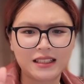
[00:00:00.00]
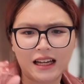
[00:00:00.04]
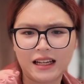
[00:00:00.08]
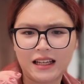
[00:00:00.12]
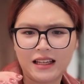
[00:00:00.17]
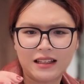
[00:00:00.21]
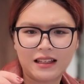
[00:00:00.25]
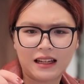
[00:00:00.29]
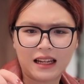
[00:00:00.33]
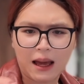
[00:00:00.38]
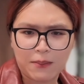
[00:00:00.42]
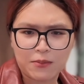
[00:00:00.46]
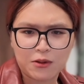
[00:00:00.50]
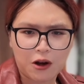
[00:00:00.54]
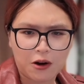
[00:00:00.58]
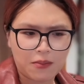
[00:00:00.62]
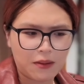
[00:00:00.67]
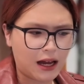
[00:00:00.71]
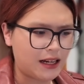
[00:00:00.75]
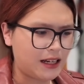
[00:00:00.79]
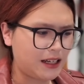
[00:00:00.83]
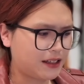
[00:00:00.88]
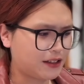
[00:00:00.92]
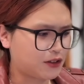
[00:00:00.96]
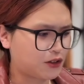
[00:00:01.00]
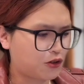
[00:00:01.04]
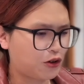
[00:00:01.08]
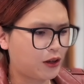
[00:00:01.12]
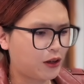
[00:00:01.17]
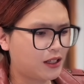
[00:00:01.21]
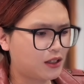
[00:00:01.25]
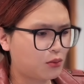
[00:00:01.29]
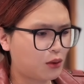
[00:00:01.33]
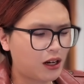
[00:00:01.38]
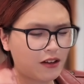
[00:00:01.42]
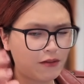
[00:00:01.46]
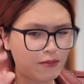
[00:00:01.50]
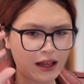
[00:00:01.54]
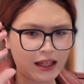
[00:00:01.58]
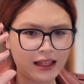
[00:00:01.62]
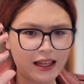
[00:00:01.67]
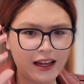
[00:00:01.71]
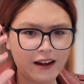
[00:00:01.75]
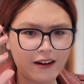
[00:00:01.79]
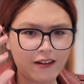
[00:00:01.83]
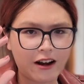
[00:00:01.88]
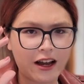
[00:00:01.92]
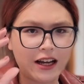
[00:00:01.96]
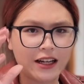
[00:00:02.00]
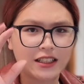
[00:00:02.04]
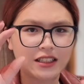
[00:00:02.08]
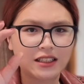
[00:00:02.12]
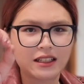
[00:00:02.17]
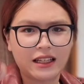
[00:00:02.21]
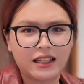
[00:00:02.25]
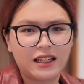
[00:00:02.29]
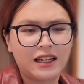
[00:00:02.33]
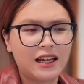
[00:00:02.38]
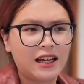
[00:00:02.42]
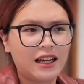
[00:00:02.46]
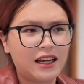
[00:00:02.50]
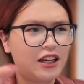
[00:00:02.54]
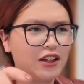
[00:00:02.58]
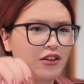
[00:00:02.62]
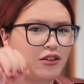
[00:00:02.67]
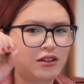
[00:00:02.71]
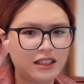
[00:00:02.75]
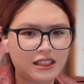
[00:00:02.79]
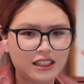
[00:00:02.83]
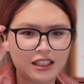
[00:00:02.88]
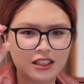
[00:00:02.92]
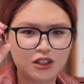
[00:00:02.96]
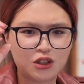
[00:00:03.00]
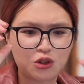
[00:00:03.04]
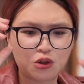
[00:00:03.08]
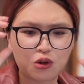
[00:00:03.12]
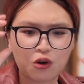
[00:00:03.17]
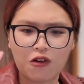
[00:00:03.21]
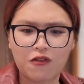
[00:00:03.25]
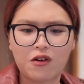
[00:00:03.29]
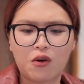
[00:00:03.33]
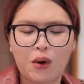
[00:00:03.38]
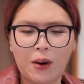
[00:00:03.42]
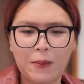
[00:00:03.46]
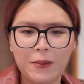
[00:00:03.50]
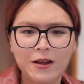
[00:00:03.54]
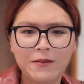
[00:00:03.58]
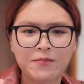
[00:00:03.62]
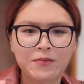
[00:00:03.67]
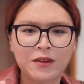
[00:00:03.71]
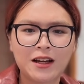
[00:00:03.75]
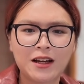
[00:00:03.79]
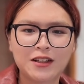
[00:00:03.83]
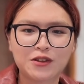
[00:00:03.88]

I need the laptop, I need the screens, what if my thing crashes? And it's just so overwhelming.